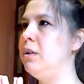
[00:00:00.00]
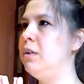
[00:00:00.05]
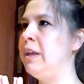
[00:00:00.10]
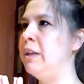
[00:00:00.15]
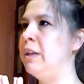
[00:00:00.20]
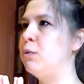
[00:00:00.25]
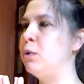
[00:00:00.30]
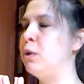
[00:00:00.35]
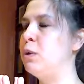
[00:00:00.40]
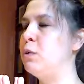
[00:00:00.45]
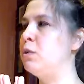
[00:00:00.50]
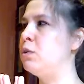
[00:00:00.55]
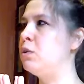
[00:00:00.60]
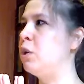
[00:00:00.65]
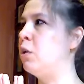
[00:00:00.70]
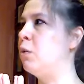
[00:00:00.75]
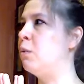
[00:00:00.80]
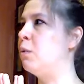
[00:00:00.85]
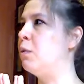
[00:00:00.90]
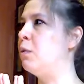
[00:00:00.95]
That's where you
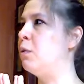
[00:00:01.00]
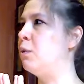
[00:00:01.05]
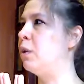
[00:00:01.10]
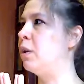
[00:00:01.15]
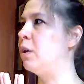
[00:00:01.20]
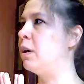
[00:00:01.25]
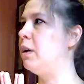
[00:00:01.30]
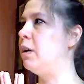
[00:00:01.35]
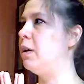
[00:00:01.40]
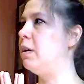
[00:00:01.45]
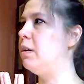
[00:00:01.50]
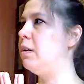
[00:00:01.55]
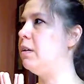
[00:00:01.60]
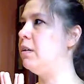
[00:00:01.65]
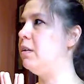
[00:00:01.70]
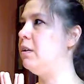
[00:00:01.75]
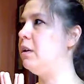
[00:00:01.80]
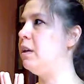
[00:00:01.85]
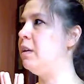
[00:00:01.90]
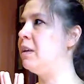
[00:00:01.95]
start with Durga
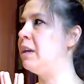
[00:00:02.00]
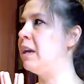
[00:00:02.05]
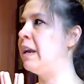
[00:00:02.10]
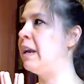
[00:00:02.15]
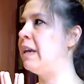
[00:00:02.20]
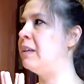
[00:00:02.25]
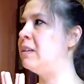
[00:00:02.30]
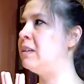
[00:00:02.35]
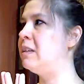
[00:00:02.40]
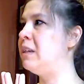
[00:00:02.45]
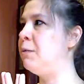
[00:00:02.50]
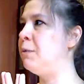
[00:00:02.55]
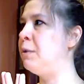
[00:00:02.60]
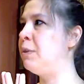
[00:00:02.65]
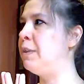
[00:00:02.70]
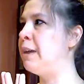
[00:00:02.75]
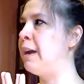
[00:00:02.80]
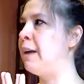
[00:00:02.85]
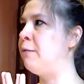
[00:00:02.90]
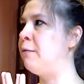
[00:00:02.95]
is can I sit
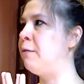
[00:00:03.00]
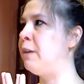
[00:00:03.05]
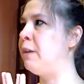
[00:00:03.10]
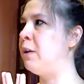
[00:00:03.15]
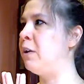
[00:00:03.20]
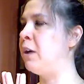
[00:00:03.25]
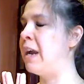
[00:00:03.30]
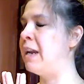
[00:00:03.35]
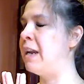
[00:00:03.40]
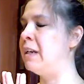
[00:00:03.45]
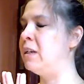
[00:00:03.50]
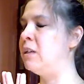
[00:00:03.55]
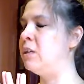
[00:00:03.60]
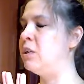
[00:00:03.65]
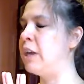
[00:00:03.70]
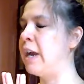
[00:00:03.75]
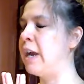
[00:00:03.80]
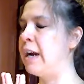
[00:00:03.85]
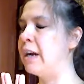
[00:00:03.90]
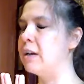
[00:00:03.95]
with that fear and
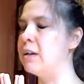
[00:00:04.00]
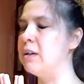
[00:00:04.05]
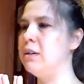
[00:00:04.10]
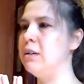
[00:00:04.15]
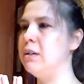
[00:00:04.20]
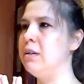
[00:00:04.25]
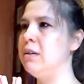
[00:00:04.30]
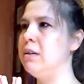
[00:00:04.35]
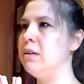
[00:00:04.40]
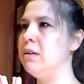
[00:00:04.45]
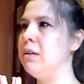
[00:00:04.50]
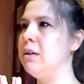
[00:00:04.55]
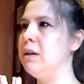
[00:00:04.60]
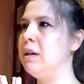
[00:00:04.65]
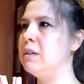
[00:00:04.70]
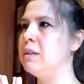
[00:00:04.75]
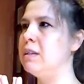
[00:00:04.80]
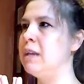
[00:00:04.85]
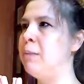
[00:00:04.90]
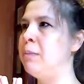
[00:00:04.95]
inject
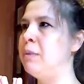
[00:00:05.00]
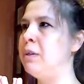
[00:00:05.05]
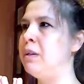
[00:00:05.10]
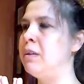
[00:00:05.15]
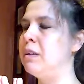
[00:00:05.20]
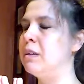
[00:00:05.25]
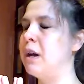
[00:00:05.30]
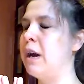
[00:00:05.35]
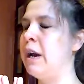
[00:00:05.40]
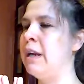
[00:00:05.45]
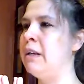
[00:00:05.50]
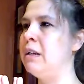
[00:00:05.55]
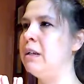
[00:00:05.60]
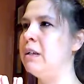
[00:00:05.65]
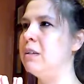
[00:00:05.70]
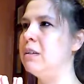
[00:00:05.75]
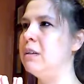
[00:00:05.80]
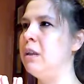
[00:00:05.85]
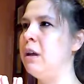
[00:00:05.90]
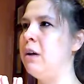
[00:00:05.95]
acceptance,
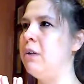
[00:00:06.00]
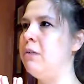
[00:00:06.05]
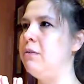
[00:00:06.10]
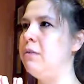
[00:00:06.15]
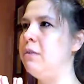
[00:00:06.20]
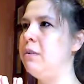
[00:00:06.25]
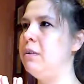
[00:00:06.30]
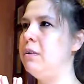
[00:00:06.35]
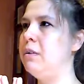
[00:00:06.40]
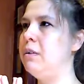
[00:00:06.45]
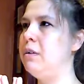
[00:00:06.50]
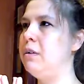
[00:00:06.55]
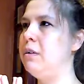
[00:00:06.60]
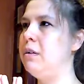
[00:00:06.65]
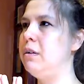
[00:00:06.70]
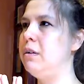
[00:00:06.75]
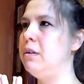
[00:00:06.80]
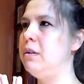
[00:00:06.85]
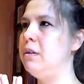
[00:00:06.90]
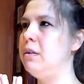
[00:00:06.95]
kindness, love?
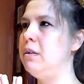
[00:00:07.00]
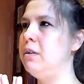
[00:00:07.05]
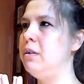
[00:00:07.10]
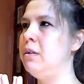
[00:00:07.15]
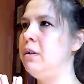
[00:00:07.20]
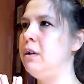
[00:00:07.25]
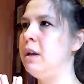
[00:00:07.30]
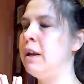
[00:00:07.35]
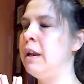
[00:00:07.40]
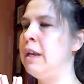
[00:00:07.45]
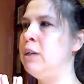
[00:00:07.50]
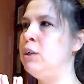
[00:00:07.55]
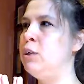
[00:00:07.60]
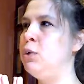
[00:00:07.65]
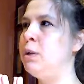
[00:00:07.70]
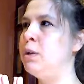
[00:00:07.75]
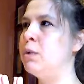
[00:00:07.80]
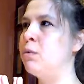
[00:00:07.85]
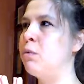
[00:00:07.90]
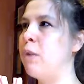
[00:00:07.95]
Can I
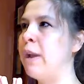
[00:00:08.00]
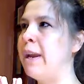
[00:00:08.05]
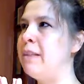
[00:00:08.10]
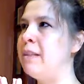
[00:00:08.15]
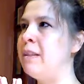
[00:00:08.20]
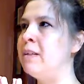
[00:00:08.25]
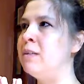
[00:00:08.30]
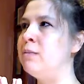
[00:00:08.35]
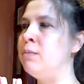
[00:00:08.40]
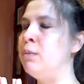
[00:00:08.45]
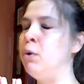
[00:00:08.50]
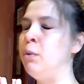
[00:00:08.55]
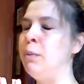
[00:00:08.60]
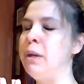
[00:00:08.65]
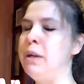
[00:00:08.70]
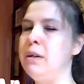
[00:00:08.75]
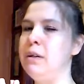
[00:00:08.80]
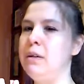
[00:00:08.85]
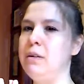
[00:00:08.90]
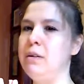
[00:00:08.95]
do it right this
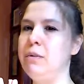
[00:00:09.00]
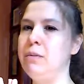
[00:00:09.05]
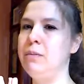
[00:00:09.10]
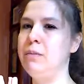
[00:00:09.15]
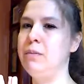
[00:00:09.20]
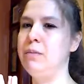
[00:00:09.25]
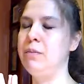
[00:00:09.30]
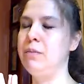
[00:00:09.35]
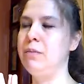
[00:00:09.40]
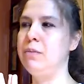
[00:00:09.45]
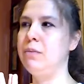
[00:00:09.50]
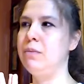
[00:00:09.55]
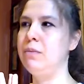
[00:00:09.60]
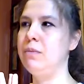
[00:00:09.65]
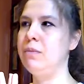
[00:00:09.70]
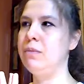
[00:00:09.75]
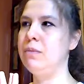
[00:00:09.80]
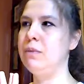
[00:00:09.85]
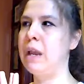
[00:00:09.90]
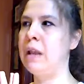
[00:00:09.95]
moment
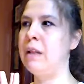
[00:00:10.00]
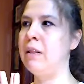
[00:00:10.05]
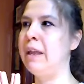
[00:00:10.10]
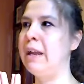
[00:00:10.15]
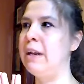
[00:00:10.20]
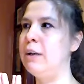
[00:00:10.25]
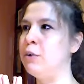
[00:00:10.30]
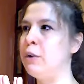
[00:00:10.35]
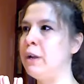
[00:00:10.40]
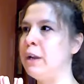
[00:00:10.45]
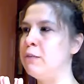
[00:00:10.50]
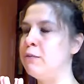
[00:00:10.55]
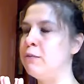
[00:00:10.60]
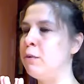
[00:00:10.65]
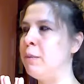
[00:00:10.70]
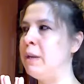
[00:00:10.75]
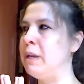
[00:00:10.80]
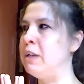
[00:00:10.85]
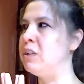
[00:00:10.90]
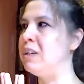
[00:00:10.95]
and let
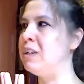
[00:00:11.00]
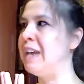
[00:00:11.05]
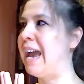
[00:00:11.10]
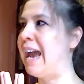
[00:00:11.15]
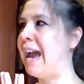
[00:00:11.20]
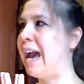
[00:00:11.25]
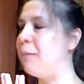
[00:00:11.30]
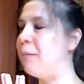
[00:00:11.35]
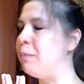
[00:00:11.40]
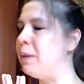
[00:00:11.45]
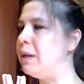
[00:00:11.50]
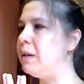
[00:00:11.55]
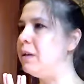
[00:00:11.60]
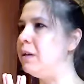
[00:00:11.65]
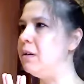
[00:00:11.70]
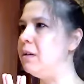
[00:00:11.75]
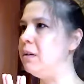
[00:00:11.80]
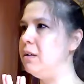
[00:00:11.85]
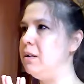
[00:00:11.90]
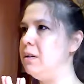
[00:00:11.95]
transformation happen.
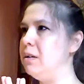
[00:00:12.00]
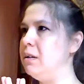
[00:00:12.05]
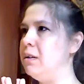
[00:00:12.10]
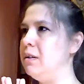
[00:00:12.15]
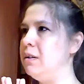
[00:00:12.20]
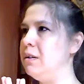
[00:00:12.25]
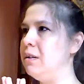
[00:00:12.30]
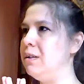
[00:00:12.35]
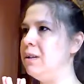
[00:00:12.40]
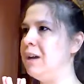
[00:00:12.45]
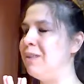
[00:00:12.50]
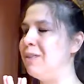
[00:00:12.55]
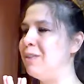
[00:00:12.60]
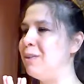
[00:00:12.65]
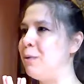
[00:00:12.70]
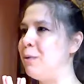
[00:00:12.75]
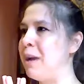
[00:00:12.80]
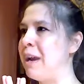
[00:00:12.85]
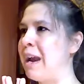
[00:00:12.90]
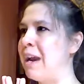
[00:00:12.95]
Not
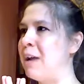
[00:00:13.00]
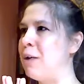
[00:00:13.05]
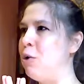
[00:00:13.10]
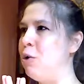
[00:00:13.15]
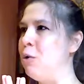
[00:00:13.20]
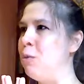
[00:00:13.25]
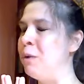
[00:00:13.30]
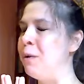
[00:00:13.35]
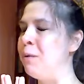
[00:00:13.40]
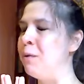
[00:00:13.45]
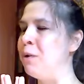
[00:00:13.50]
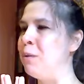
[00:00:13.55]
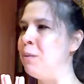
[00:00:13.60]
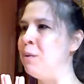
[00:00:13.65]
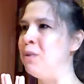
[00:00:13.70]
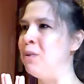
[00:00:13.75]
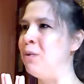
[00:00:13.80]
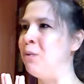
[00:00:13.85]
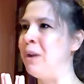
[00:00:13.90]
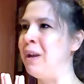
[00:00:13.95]
the way I hope it will,
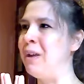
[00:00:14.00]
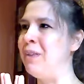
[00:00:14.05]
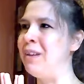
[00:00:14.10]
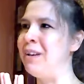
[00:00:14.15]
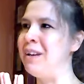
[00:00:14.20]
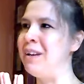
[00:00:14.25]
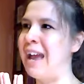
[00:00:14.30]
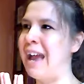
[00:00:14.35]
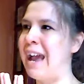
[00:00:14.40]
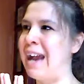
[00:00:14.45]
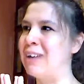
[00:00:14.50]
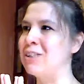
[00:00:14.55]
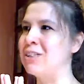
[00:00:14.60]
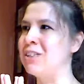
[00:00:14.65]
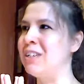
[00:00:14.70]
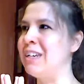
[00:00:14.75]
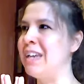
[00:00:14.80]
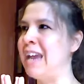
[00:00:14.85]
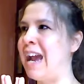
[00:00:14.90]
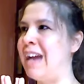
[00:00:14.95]
but the way that it
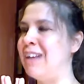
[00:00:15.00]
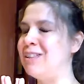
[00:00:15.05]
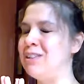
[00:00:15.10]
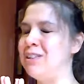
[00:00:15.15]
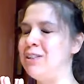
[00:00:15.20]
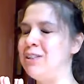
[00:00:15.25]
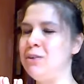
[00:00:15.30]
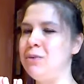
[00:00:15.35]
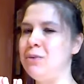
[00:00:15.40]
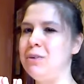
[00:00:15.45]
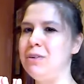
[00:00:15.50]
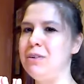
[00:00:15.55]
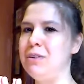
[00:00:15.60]
actually has to.